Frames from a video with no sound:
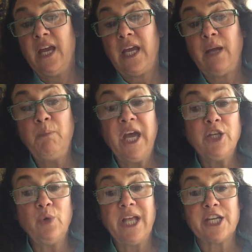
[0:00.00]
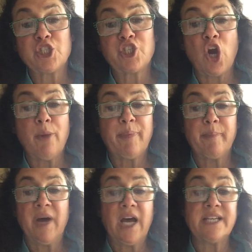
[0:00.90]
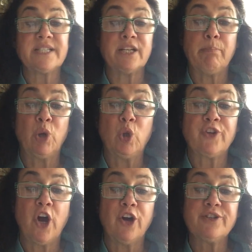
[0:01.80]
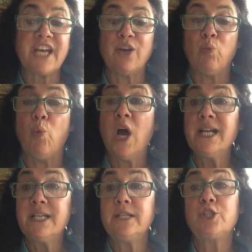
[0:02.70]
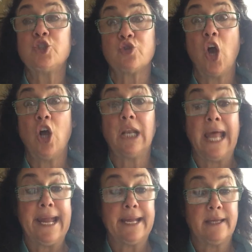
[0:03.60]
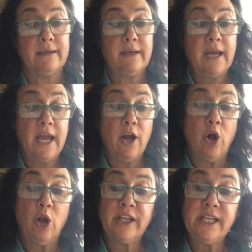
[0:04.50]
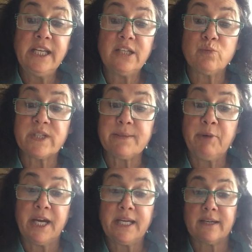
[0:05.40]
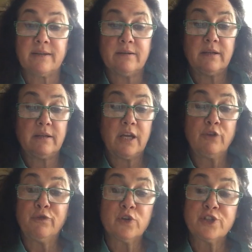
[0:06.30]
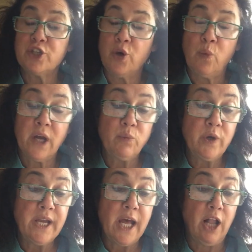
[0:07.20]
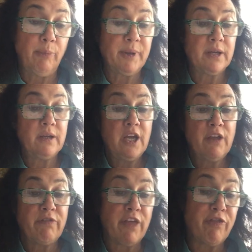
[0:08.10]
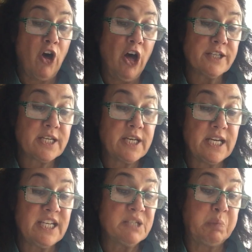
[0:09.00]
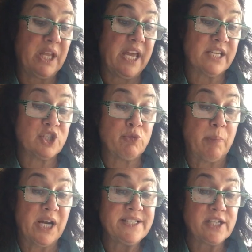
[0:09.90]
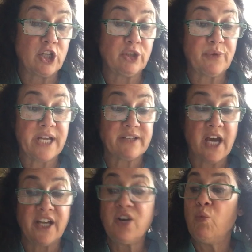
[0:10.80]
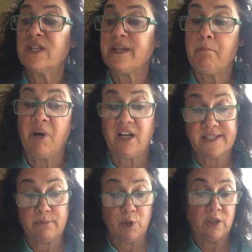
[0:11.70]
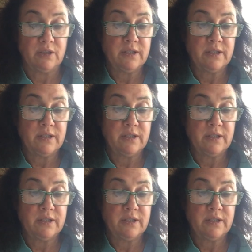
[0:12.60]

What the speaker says: Emmanuel had a sharp mind and a bold heart and one strong leg. All he needed was a bike. At first, no one would help. They thought his plan to bicycle around Ghana was impossible.